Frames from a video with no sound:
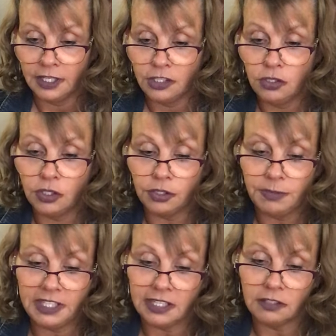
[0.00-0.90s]
You could be
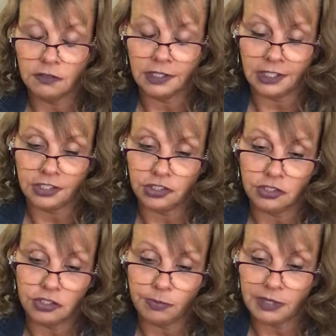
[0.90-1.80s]
in a
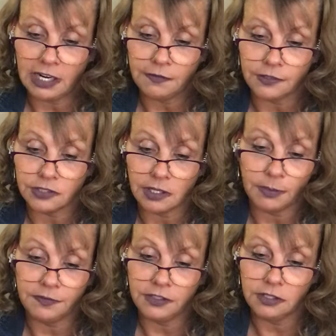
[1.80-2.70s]
relationship now for some
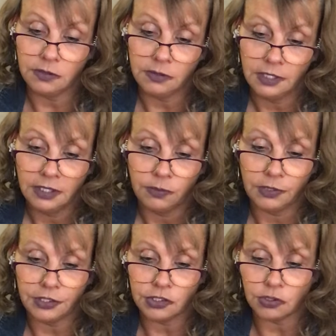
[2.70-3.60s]
of you with
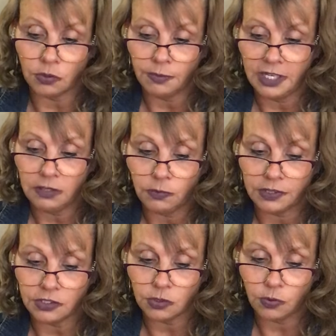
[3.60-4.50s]
a soulmate, with a
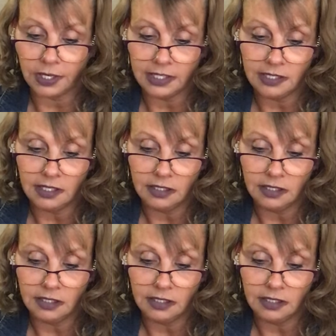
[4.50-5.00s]
twin.